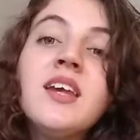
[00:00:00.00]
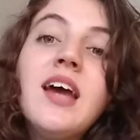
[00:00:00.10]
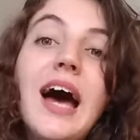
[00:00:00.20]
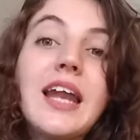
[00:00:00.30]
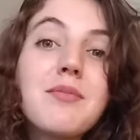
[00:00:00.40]

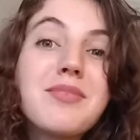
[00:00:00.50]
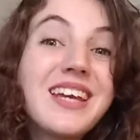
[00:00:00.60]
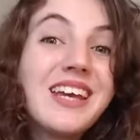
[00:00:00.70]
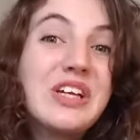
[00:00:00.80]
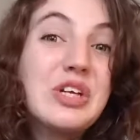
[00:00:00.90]
And I'm
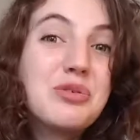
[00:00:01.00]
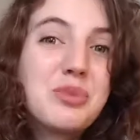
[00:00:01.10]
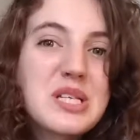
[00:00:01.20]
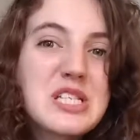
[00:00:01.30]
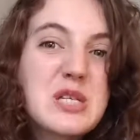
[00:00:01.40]
thinking that
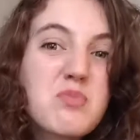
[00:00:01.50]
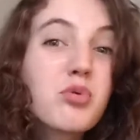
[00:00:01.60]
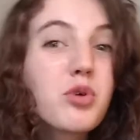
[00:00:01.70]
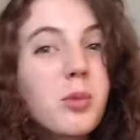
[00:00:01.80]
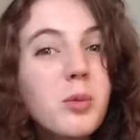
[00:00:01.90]
university is
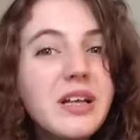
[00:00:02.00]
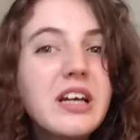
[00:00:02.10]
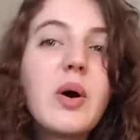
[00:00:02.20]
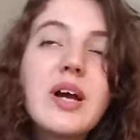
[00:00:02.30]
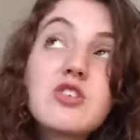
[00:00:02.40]
probably
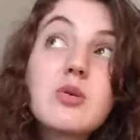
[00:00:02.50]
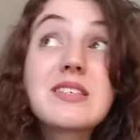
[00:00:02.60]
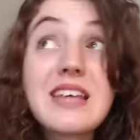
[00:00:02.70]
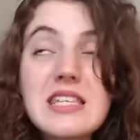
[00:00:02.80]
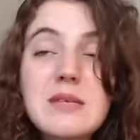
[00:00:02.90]
going to
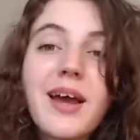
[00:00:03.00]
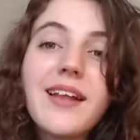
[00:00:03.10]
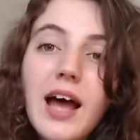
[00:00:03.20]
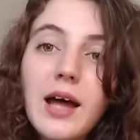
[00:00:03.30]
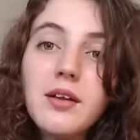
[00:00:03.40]
exacerbate
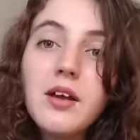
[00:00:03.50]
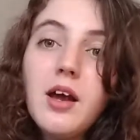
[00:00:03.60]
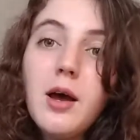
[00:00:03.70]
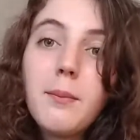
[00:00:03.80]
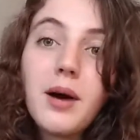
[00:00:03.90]
that,
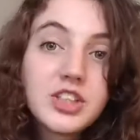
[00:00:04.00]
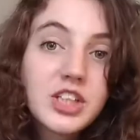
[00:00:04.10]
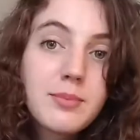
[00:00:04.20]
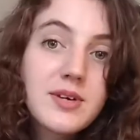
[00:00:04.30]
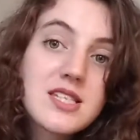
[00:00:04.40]

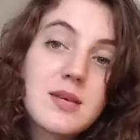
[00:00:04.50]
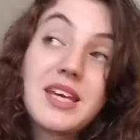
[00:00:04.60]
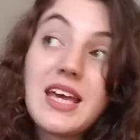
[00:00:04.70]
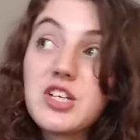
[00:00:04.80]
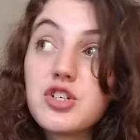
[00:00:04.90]
partially because I'm in
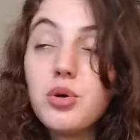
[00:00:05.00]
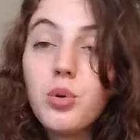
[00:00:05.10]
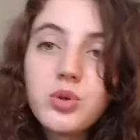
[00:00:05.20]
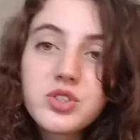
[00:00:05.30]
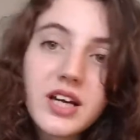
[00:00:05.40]
catered
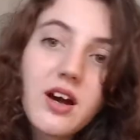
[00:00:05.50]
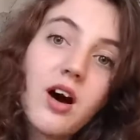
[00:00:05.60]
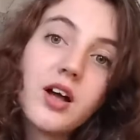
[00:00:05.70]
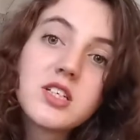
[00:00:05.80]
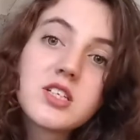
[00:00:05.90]
halls and I
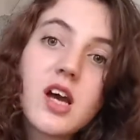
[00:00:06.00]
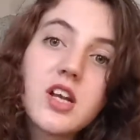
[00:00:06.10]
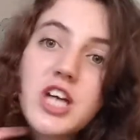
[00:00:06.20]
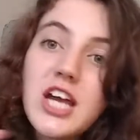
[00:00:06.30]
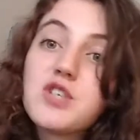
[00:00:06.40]
can't
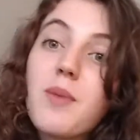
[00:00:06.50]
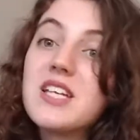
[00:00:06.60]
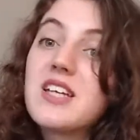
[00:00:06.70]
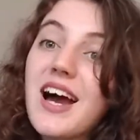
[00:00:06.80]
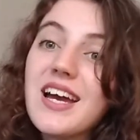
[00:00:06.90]
change my
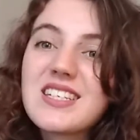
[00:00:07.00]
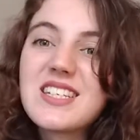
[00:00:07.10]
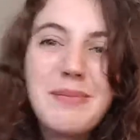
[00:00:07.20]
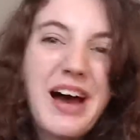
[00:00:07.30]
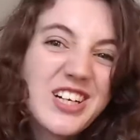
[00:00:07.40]
diet to
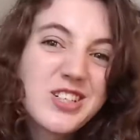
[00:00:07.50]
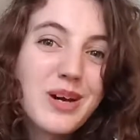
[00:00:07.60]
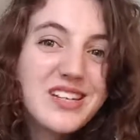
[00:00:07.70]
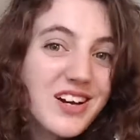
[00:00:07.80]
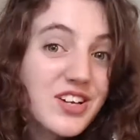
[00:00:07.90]
match my
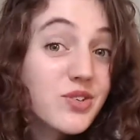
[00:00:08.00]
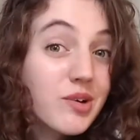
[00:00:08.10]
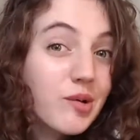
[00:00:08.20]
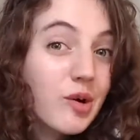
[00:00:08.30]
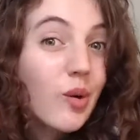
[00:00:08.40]
dietary
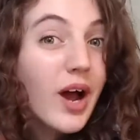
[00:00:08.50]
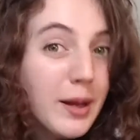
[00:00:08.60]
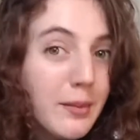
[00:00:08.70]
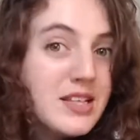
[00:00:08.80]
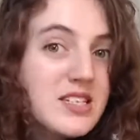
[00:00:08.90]

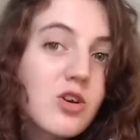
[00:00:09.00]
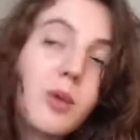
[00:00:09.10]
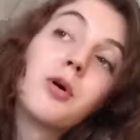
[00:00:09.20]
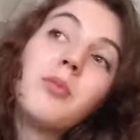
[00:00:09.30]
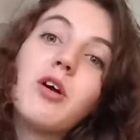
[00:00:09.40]
requirements, so I'm
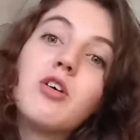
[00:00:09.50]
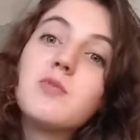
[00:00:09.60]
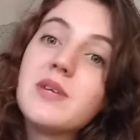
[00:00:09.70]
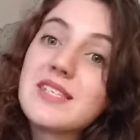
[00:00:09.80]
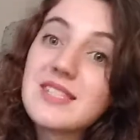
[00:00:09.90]
probably going to
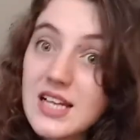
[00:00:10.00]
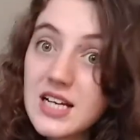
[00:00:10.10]
be sick